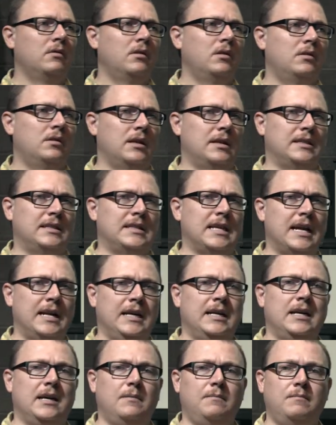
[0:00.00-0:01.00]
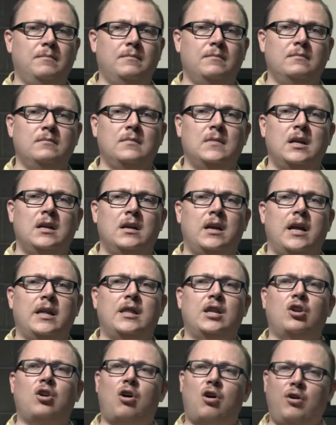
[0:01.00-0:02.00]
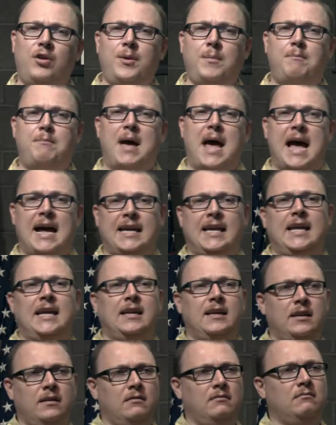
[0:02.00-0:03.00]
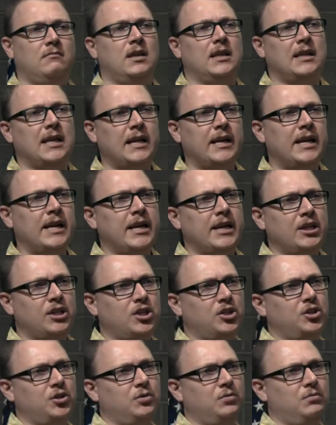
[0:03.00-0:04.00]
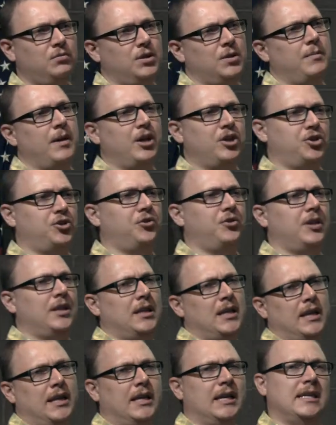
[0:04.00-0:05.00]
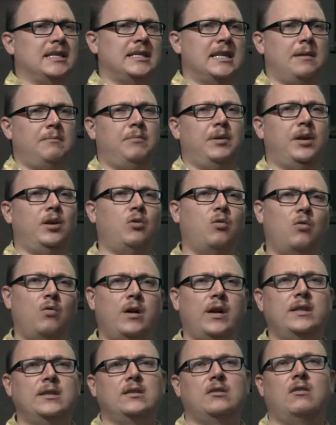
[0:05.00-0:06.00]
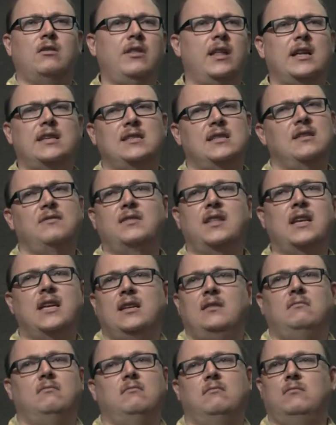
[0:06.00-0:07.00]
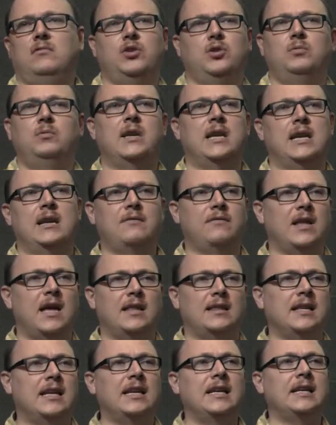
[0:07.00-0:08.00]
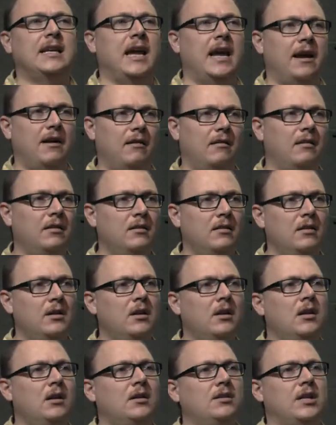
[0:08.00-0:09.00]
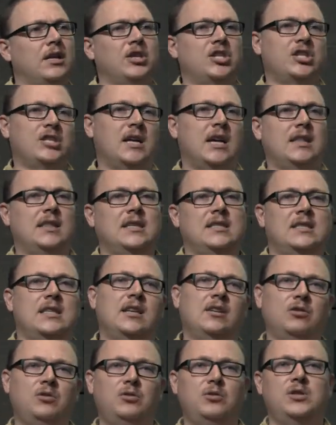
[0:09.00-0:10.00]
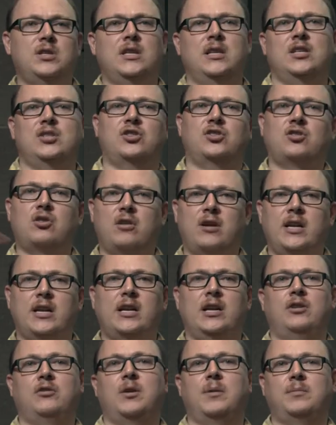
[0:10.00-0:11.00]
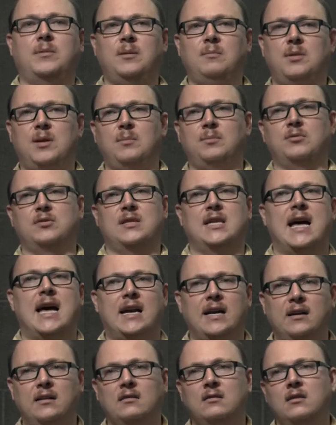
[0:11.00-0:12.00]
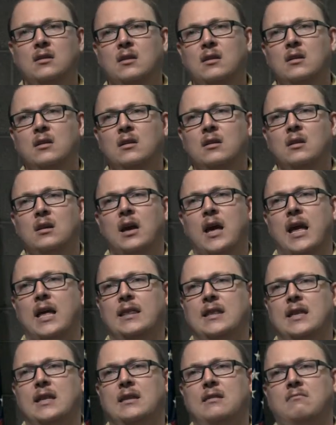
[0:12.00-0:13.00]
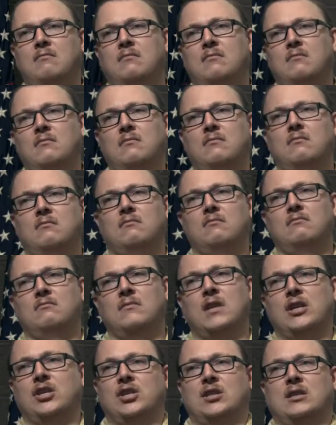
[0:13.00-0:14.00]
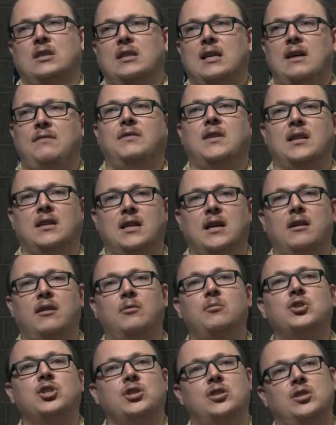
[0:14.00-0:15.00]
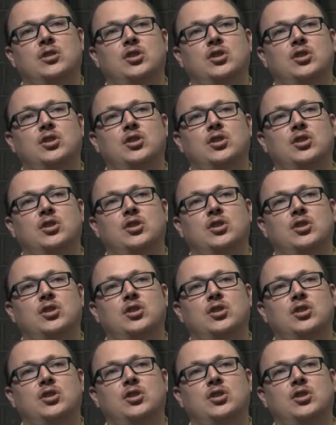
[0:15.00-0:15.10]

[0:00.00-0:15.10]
they set it up, and then all the back end that they needed to do to make sure that they could accept bitcoins and all that stuff, they didn't do any of that. They didn't care. They just cut this thing loose and it started encrypting people's data, and then they just left it there. It was just